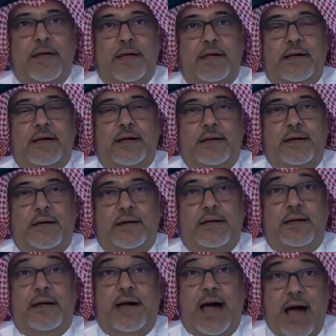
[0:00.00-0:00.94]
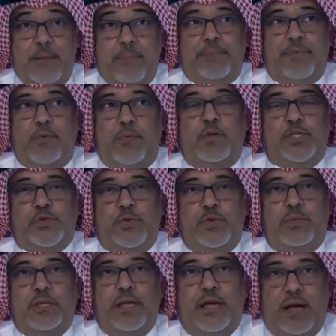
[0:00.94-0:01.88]
app, which
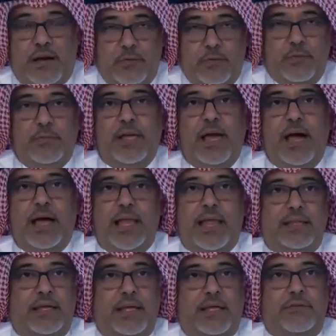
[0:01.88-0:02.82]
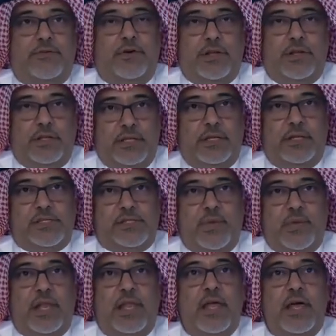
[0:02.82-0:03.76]
will be, I will be highlighting it for it here as
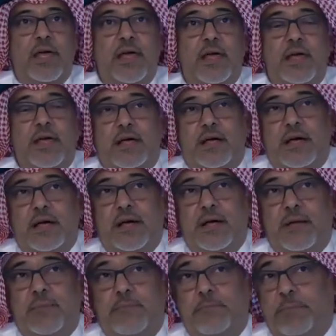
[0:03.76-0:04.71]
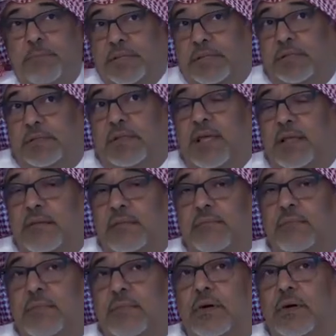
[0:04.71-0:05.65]
well. But
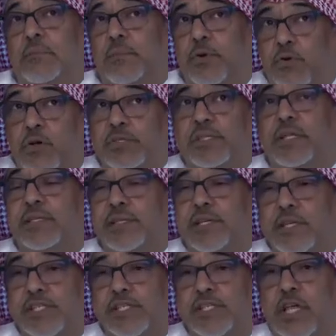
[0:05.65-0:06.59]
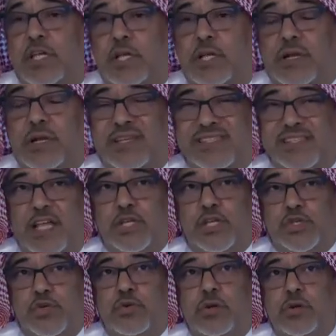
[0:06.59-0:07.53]
then, because it's rest
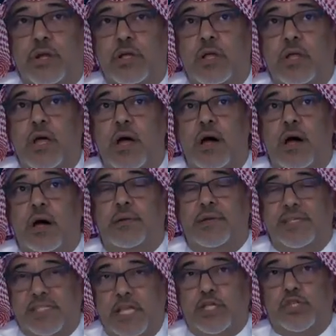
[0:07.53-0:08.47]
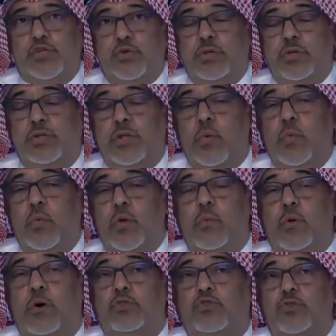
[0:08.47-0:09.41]
assured, we
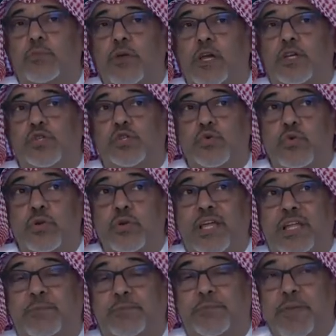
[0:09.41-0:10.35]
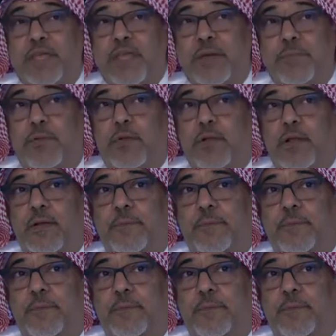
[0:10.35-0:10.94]
want to make sure that people